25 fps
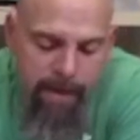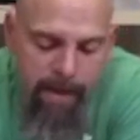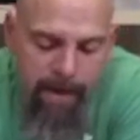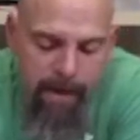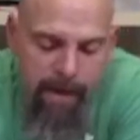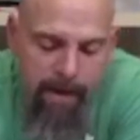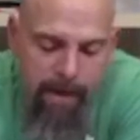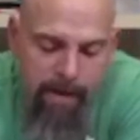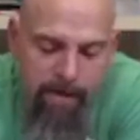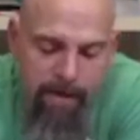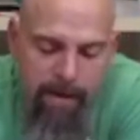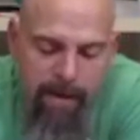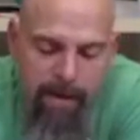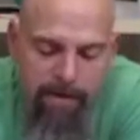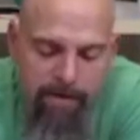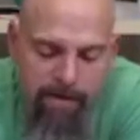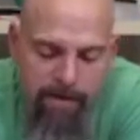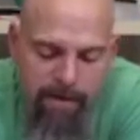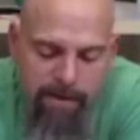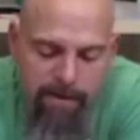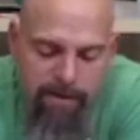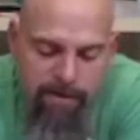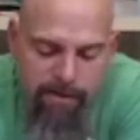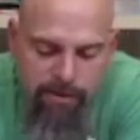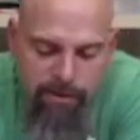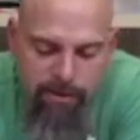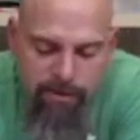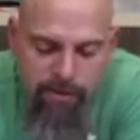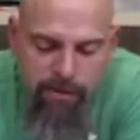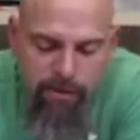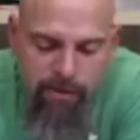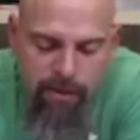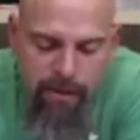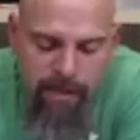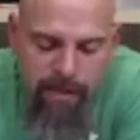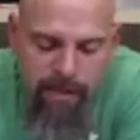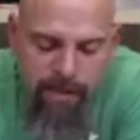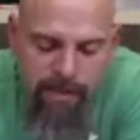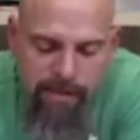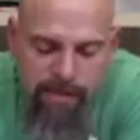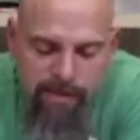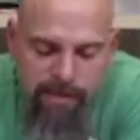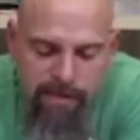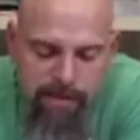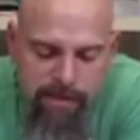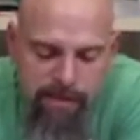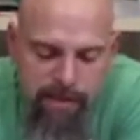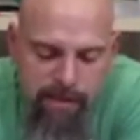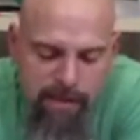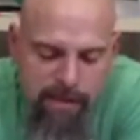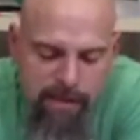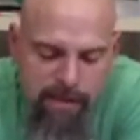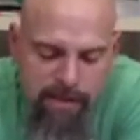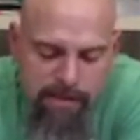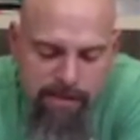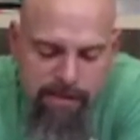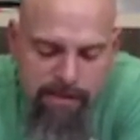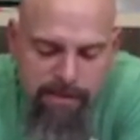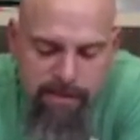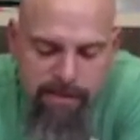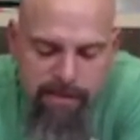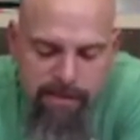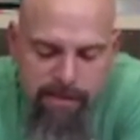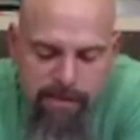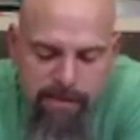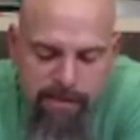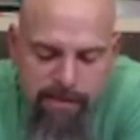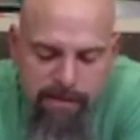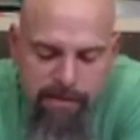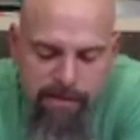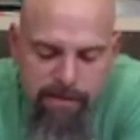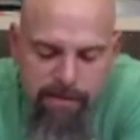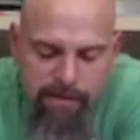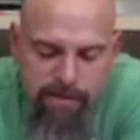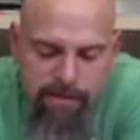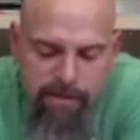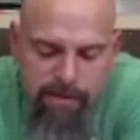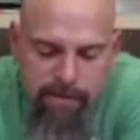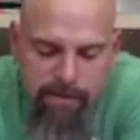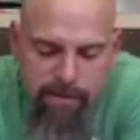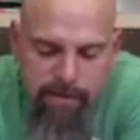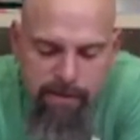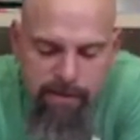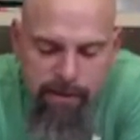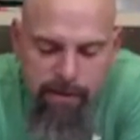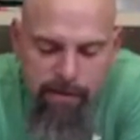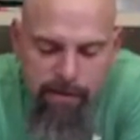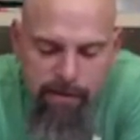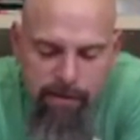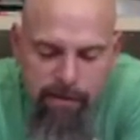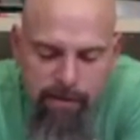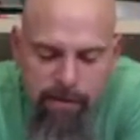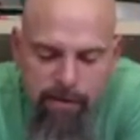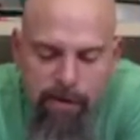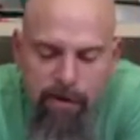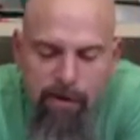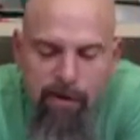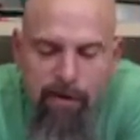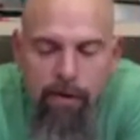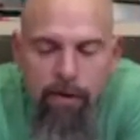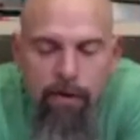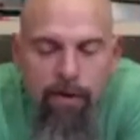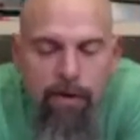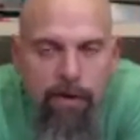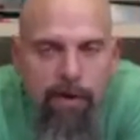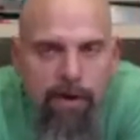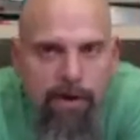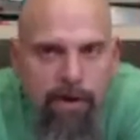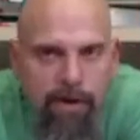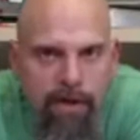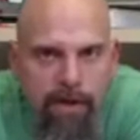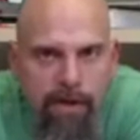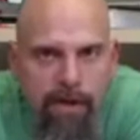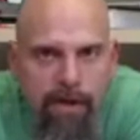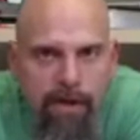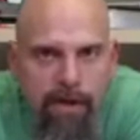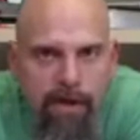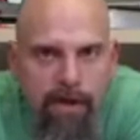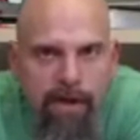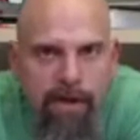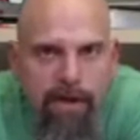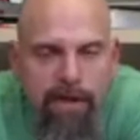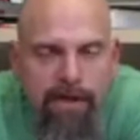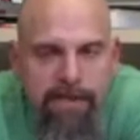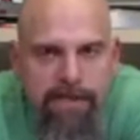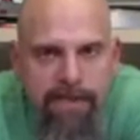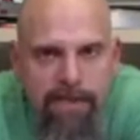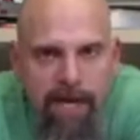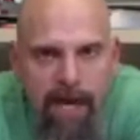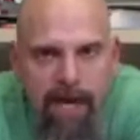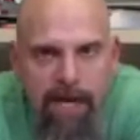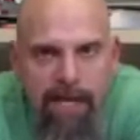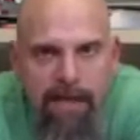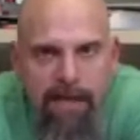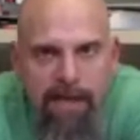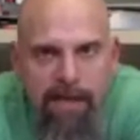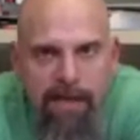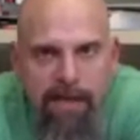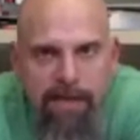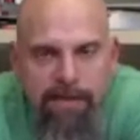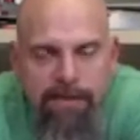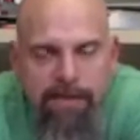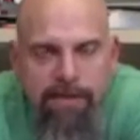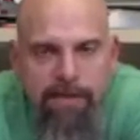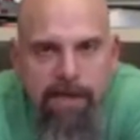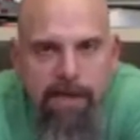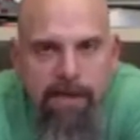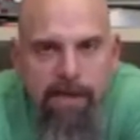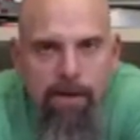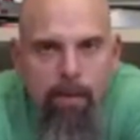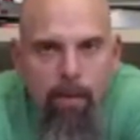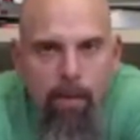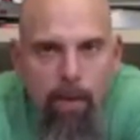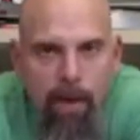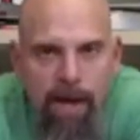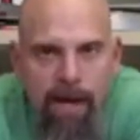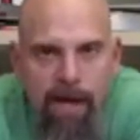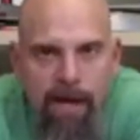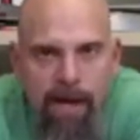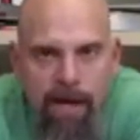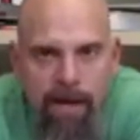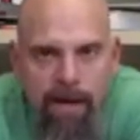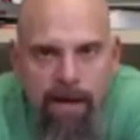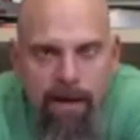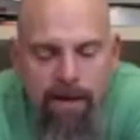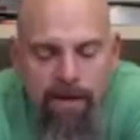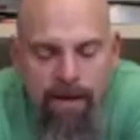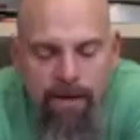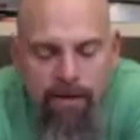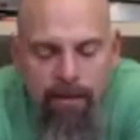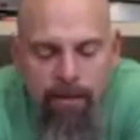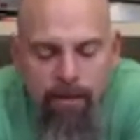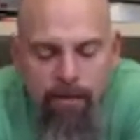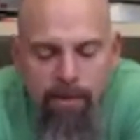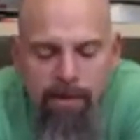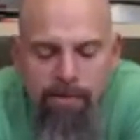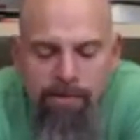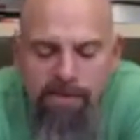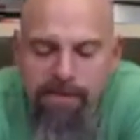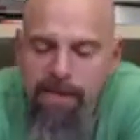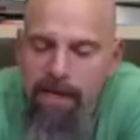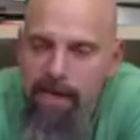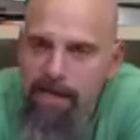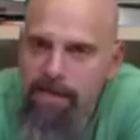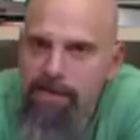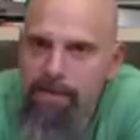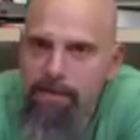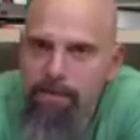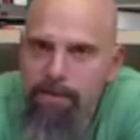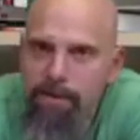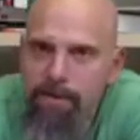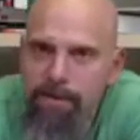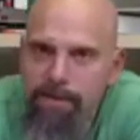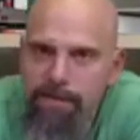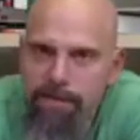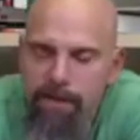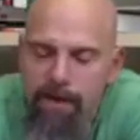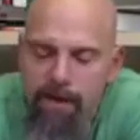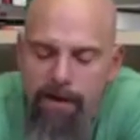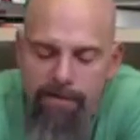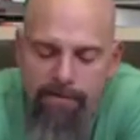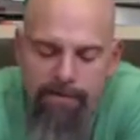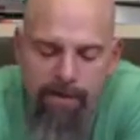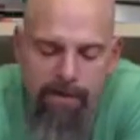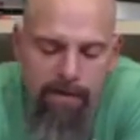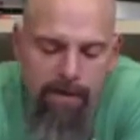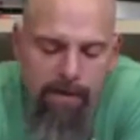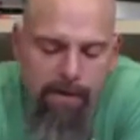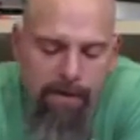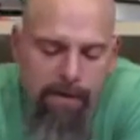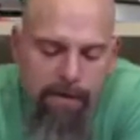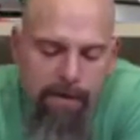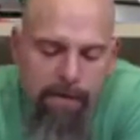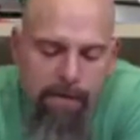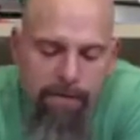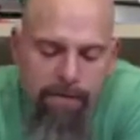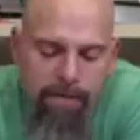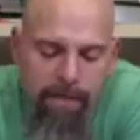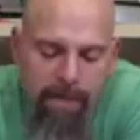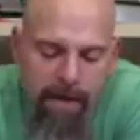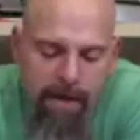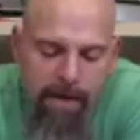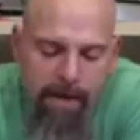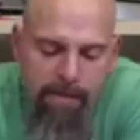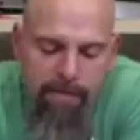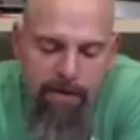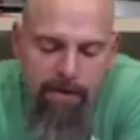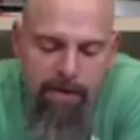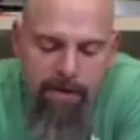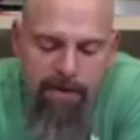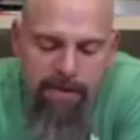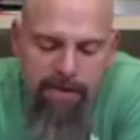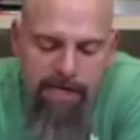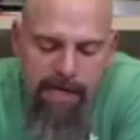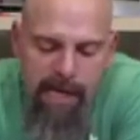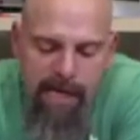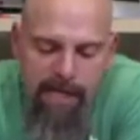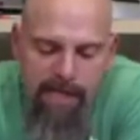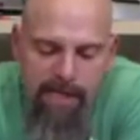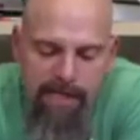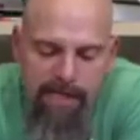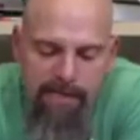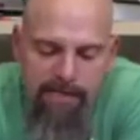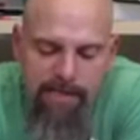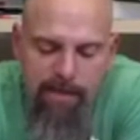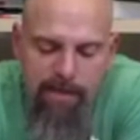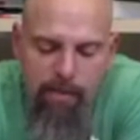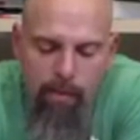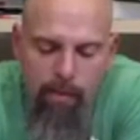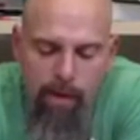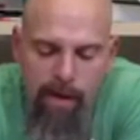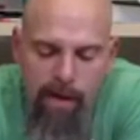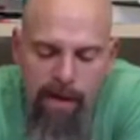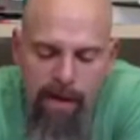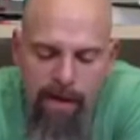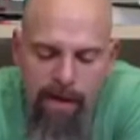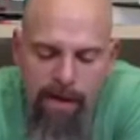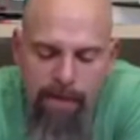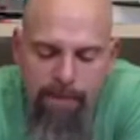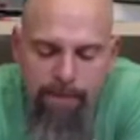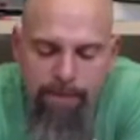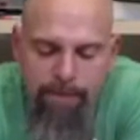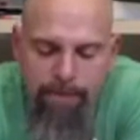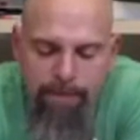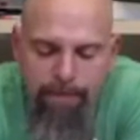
Um, another issue too is this, you know, you could tighten this in a way, aluminum is actually pretty soft. Um, you could tighten this in a way